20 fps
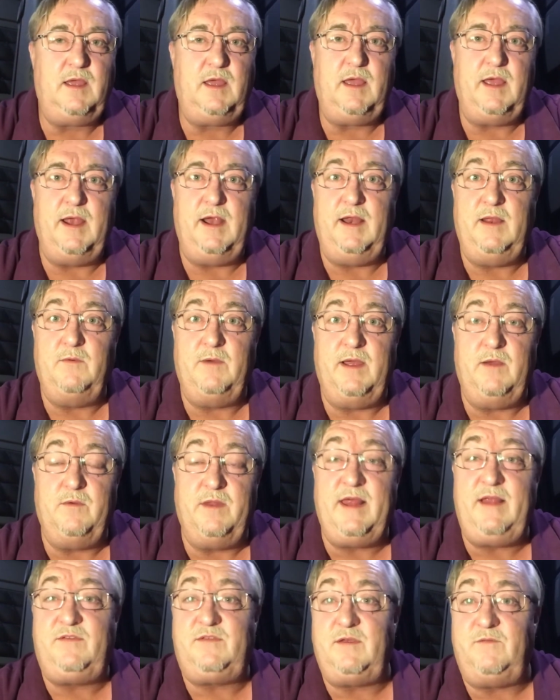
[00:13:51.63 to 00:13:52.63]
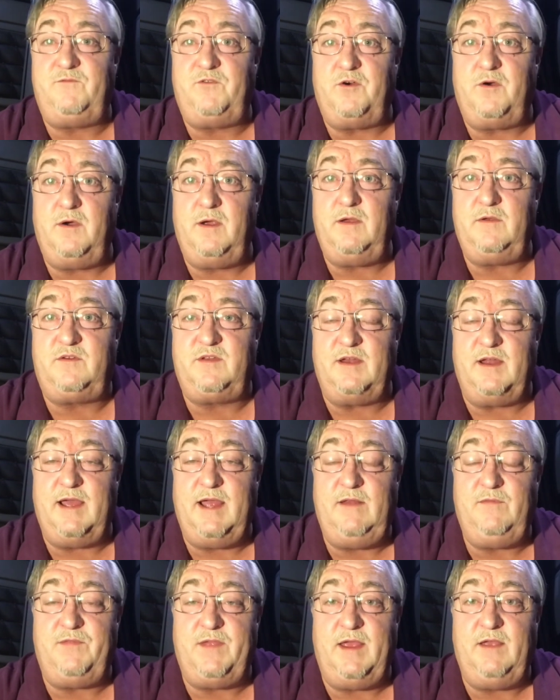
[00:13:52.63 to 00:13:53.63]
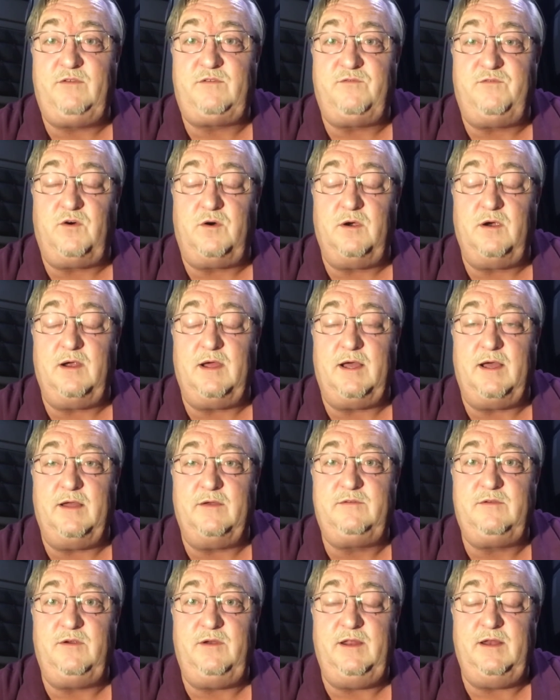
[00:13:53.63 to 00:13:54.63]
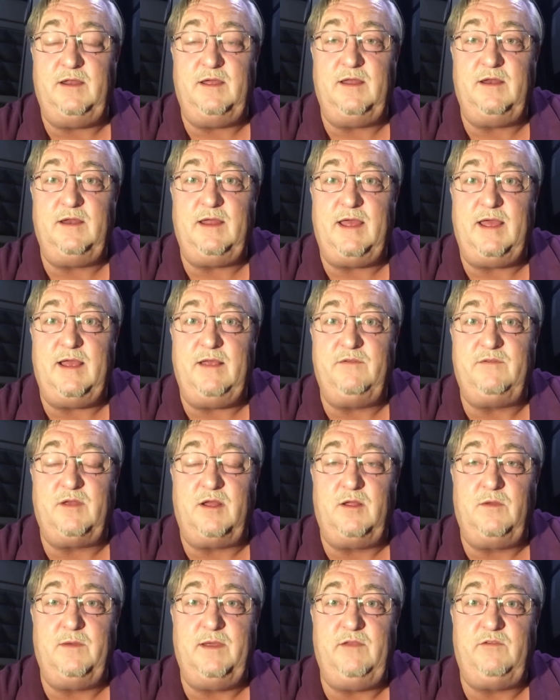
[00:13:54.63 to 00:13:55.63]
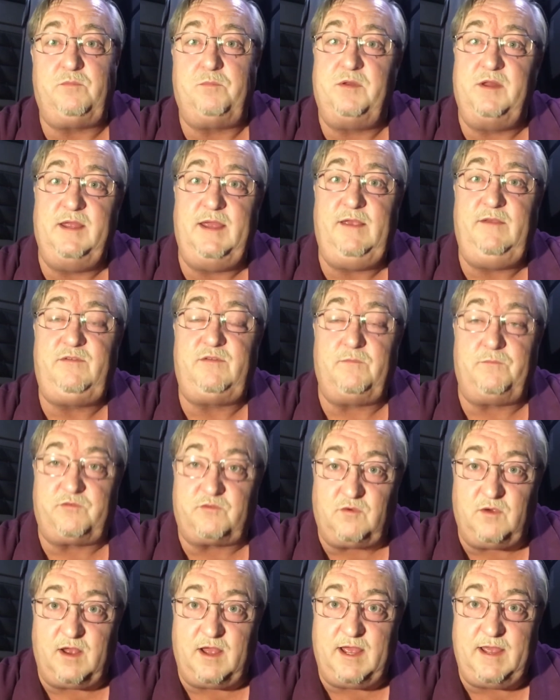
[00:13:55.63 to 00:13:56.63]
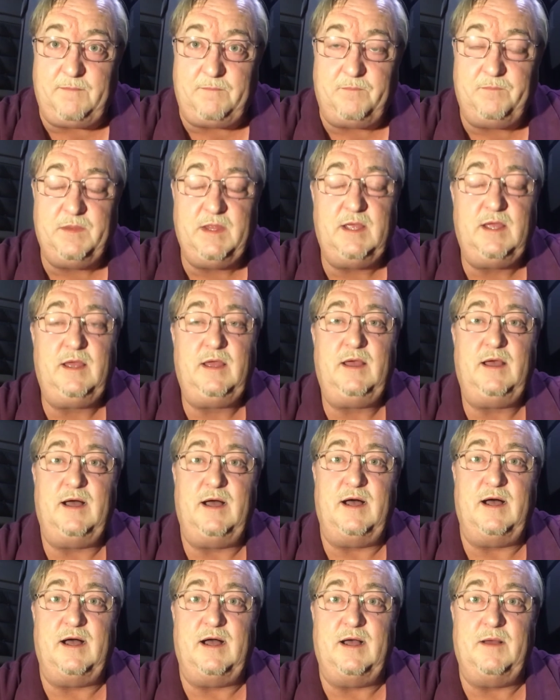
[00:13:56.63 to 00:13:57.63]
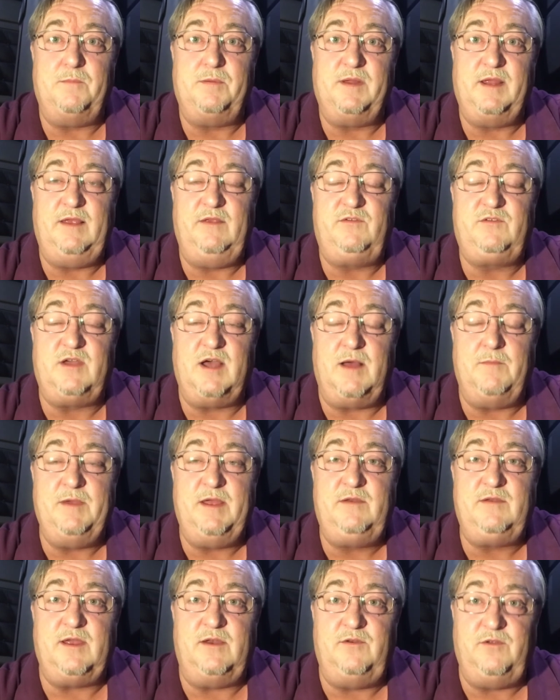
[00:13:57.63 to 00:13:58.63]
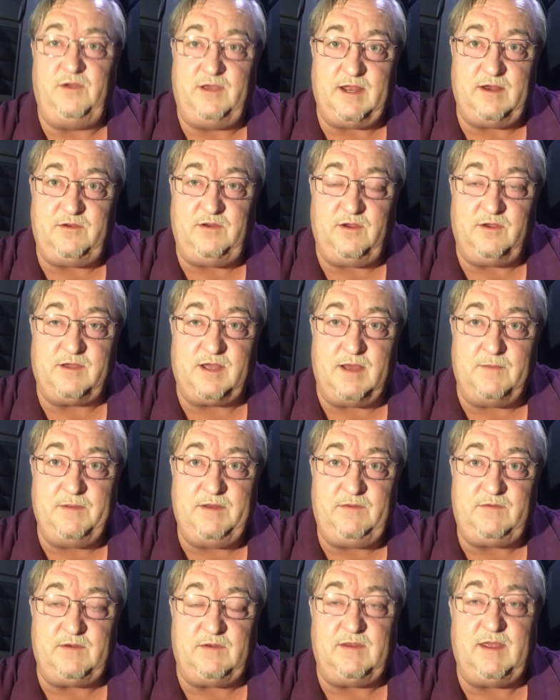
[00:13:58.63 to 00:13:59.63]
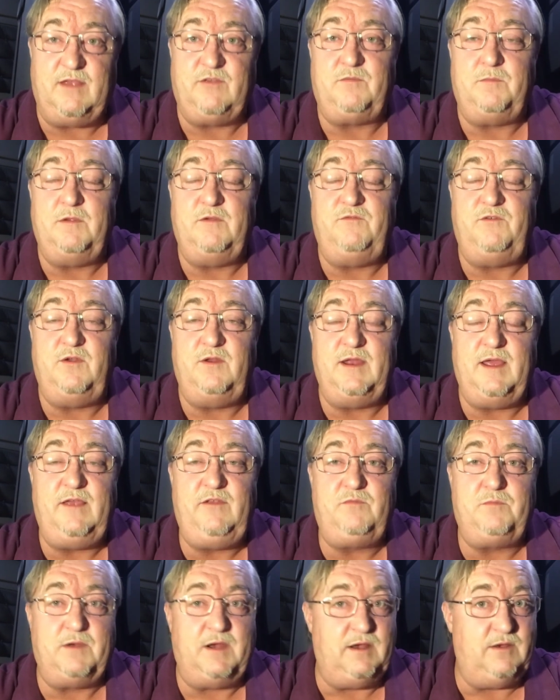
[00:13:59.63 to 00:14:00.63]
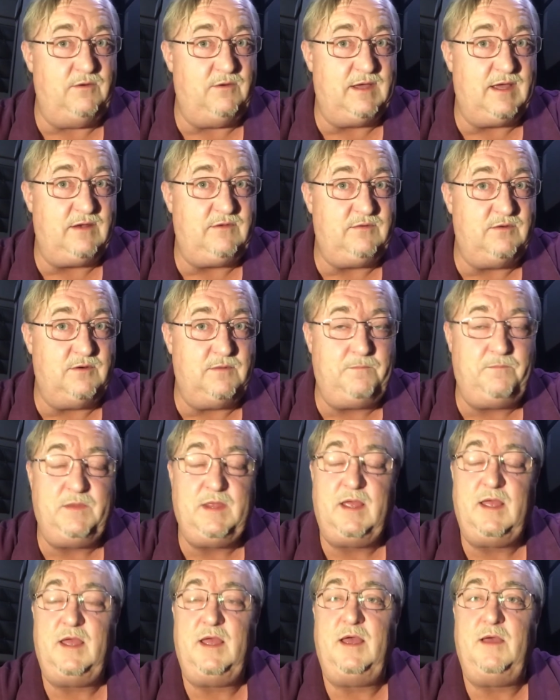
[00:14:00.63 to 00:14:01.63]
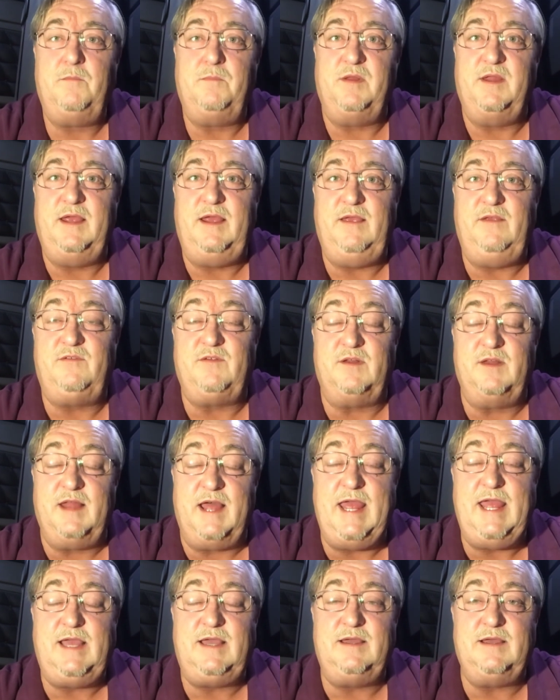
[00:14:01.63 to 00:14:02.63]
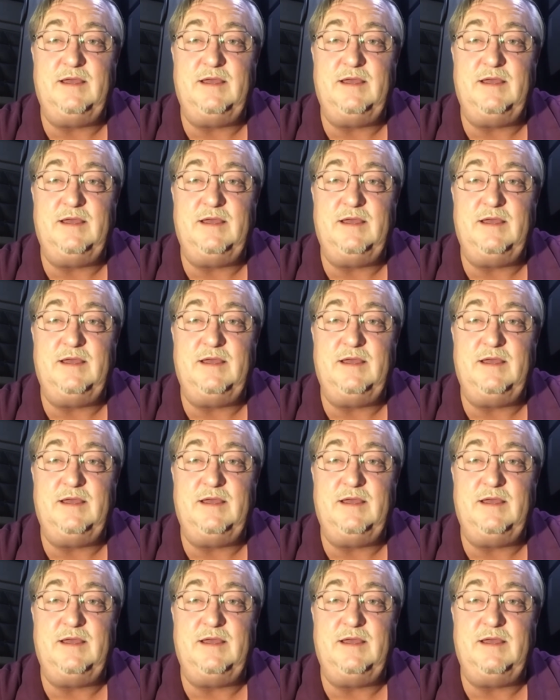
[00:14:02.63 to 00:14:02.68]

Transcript: Anyway, well, that's it for tonight. Thanks for tuning in. As always, please subscribe. Please comment. I do get to your comments. It takes me a few days, but I do get to them. Please like.